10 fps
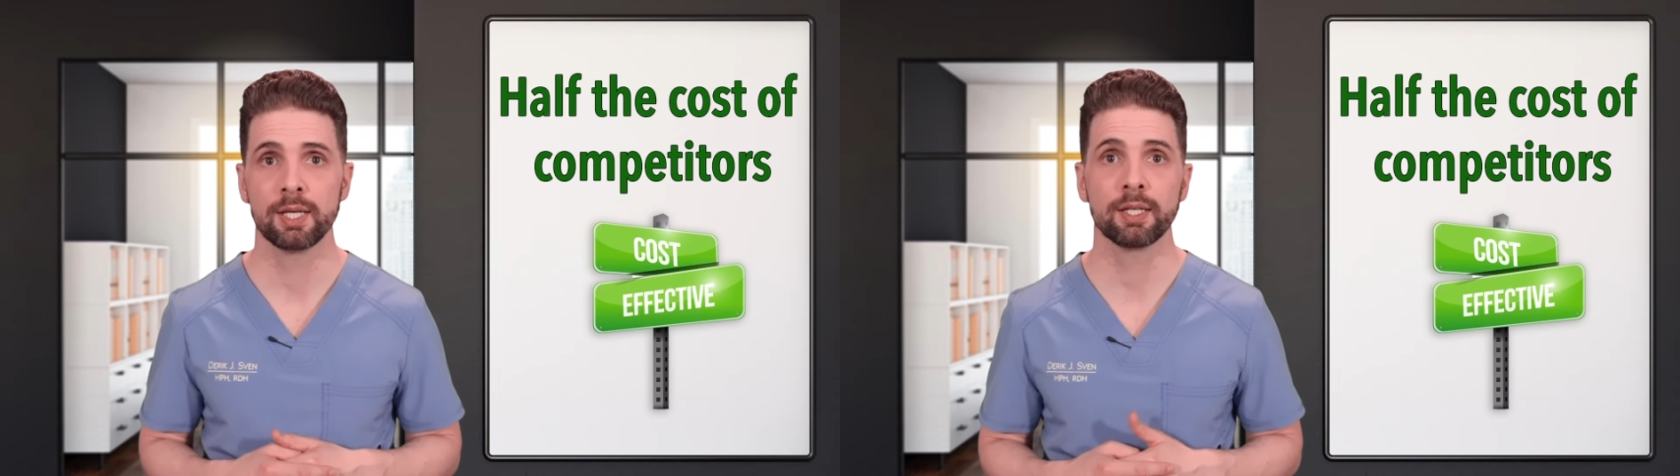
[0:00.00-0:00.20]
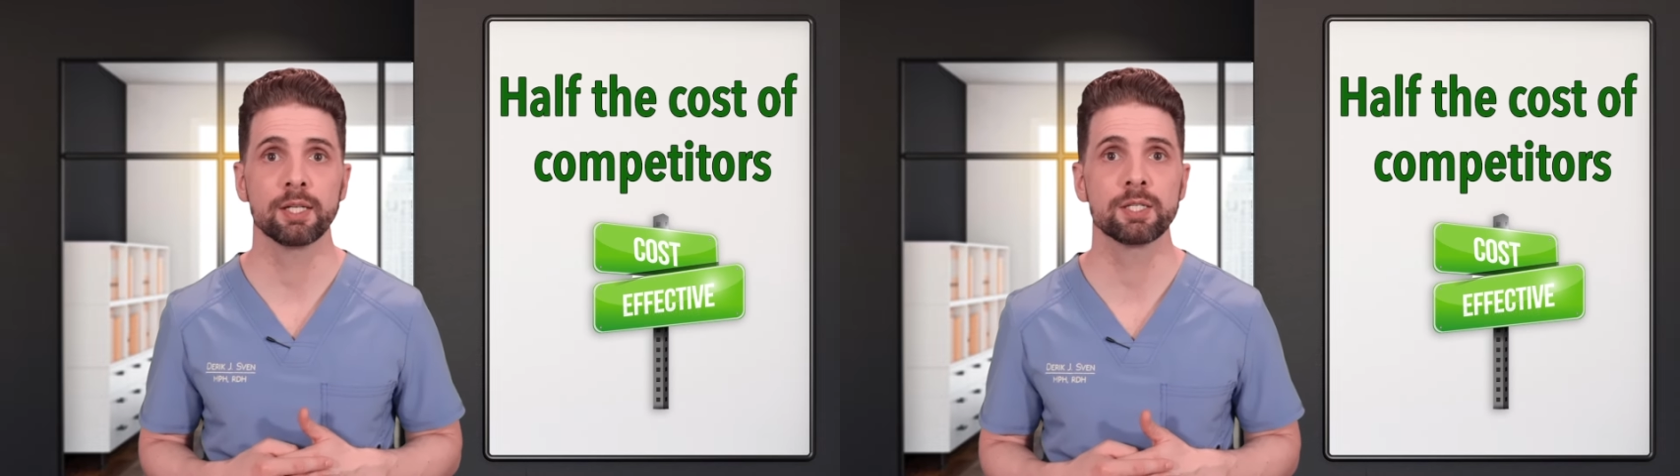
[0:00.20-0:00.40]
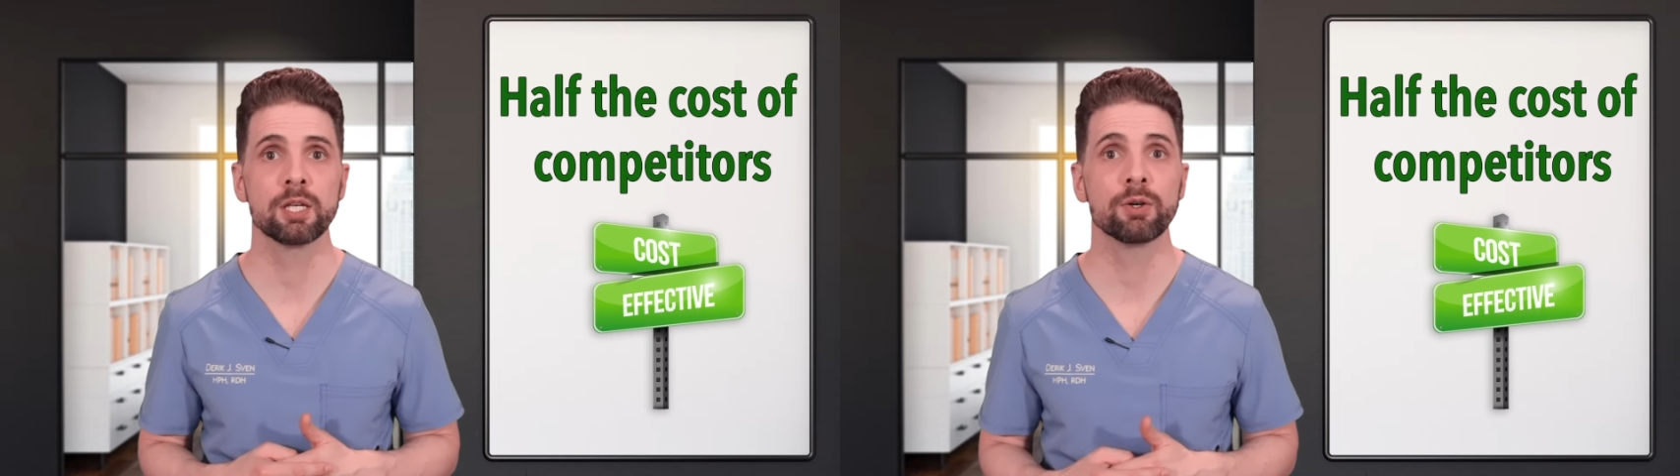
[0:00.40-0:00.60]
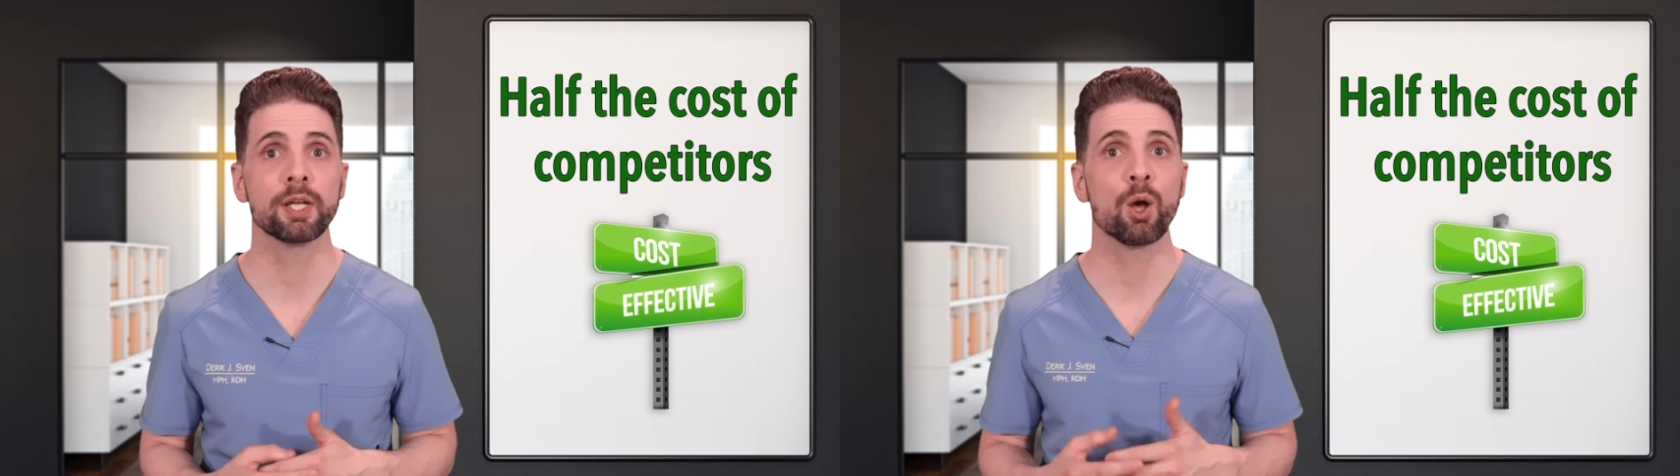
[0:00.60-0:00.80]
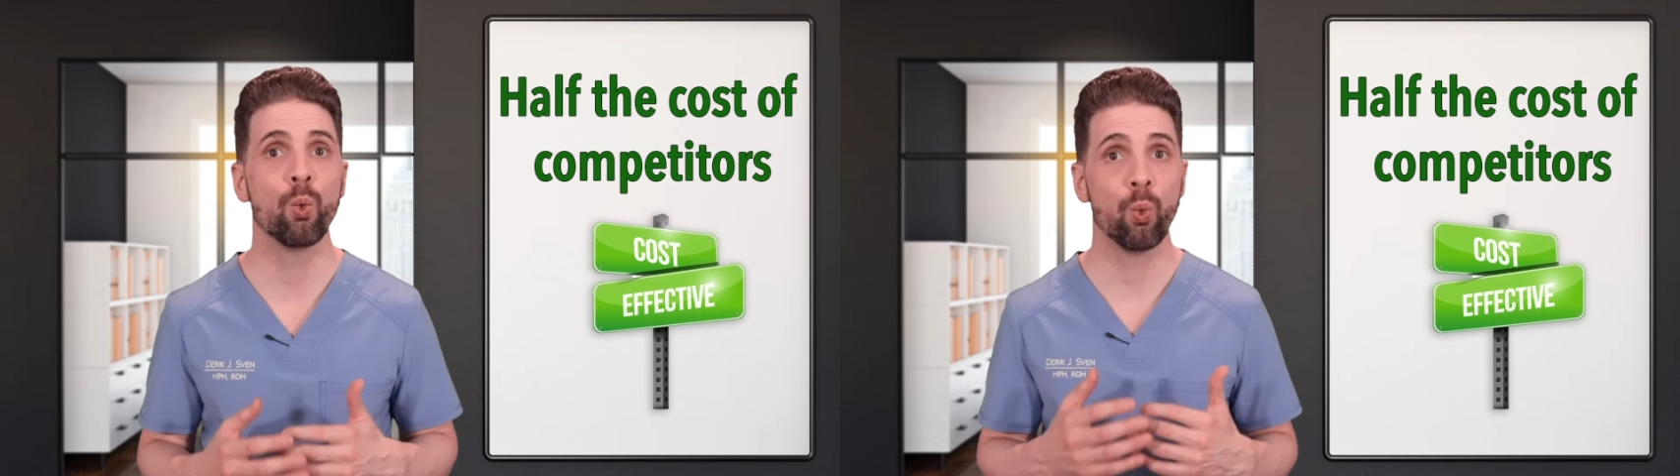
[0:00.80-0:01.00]
considering
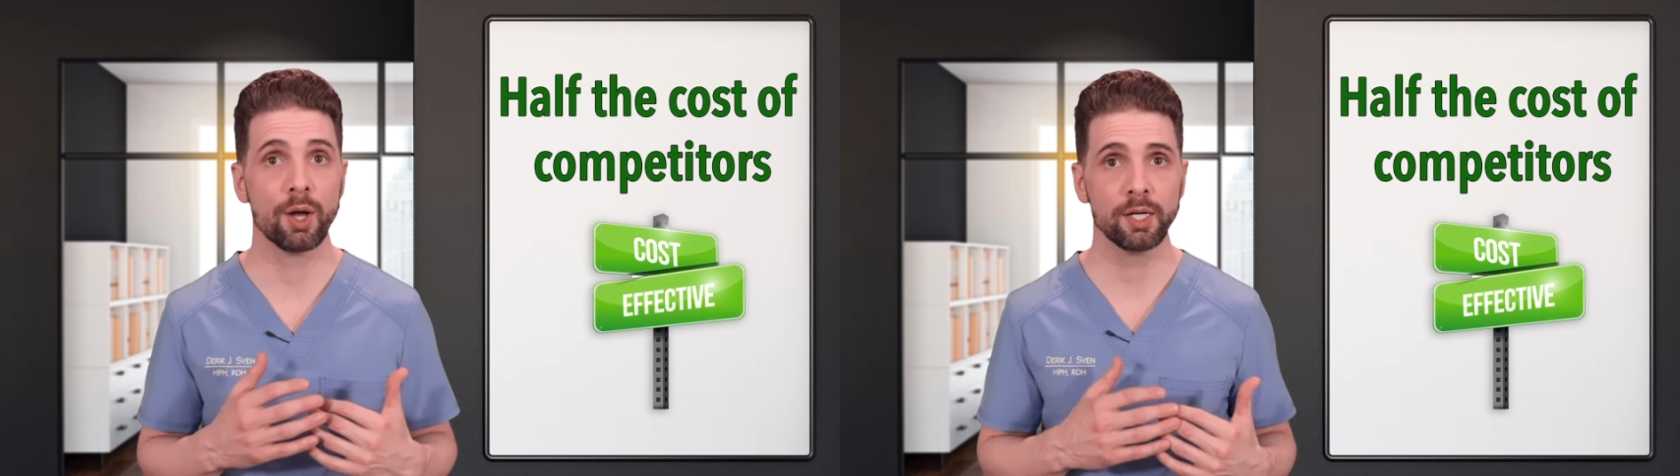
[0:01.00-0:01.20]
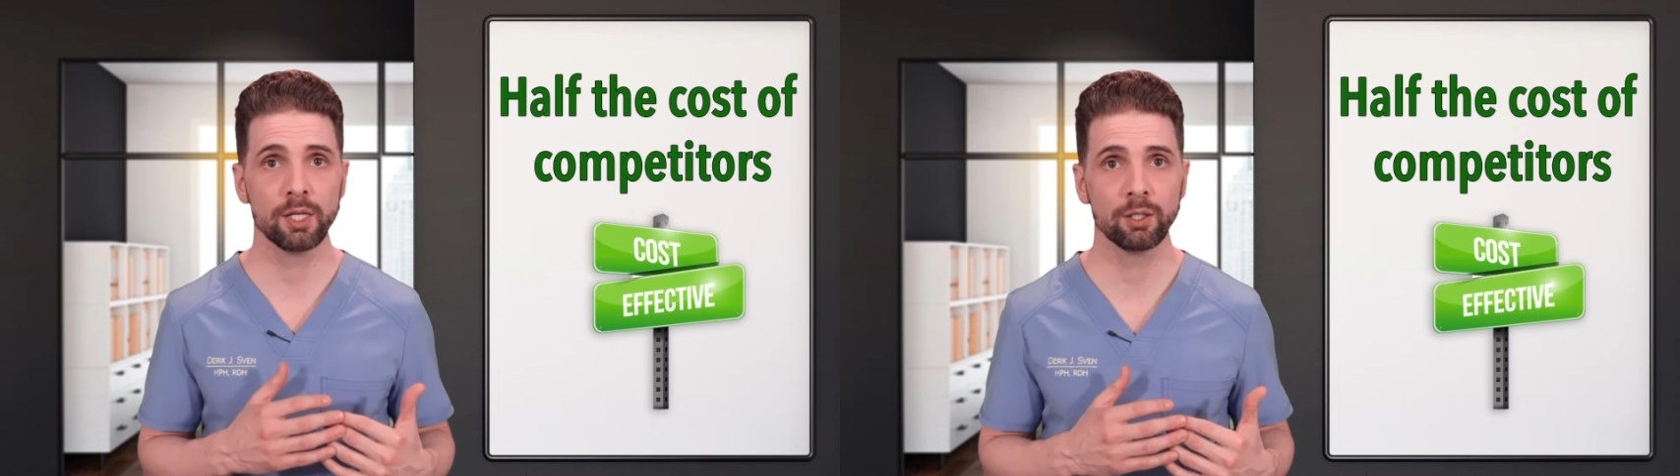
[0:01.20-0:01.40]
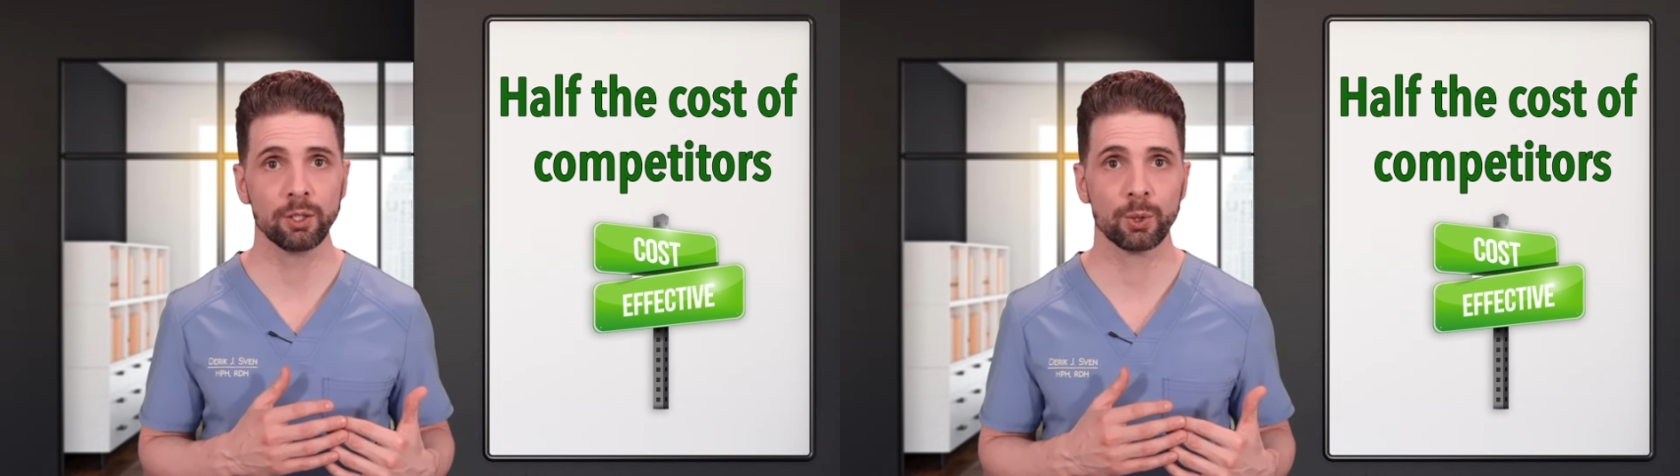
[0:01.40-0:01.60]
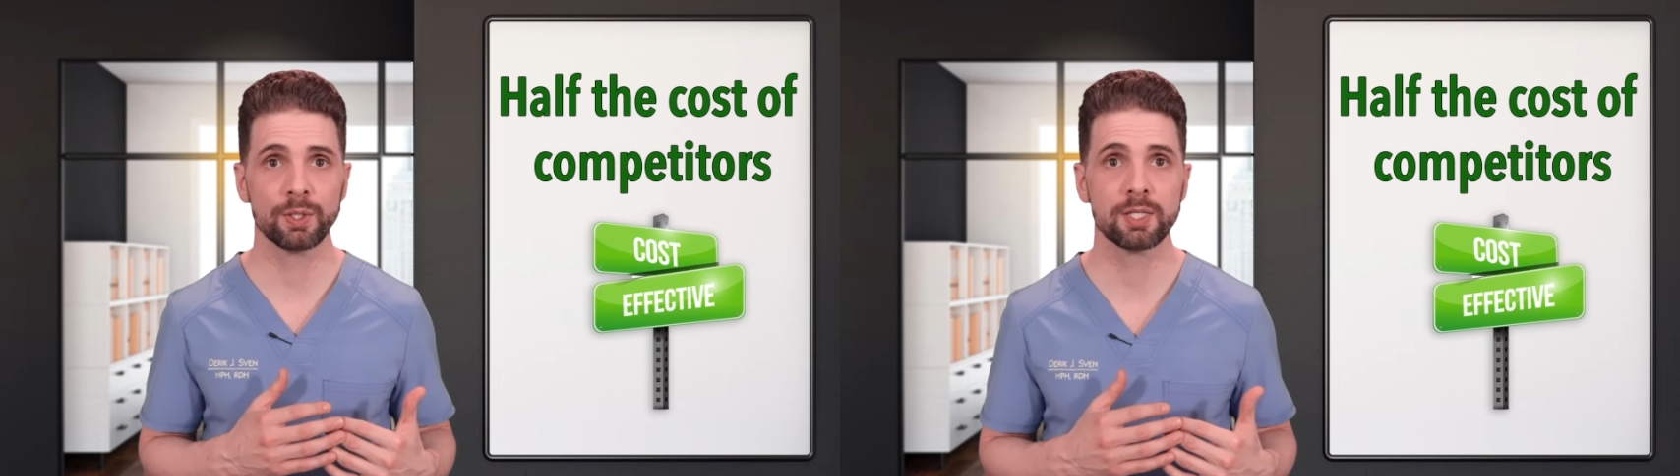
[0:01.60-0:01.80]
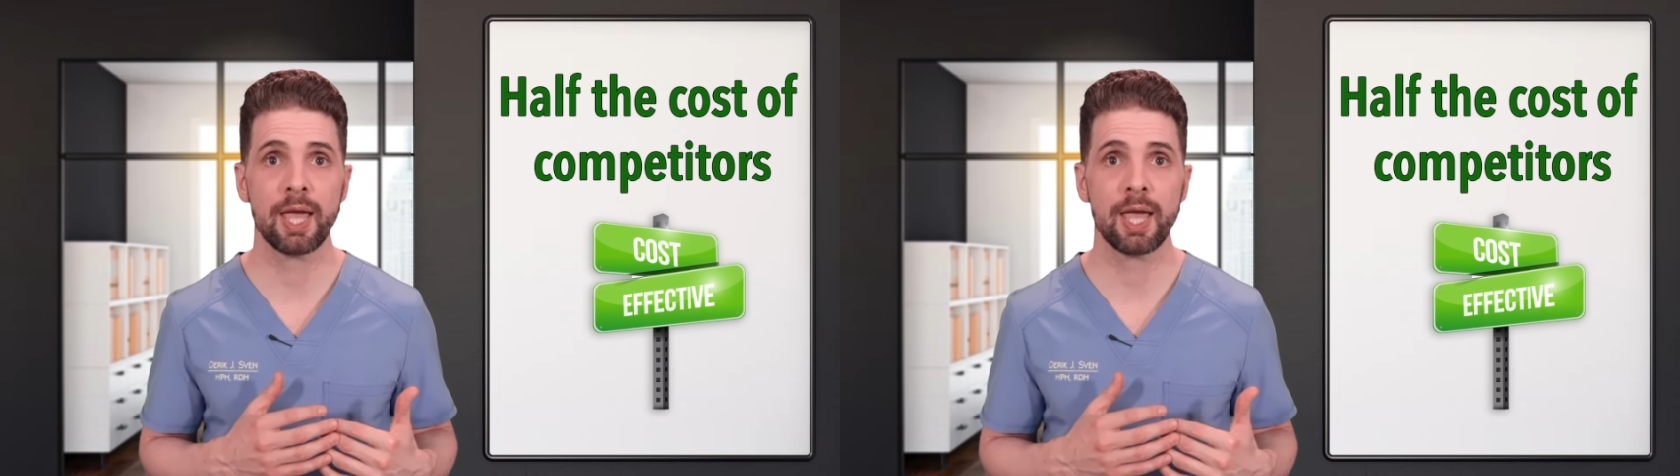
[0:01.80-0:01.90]
what it includes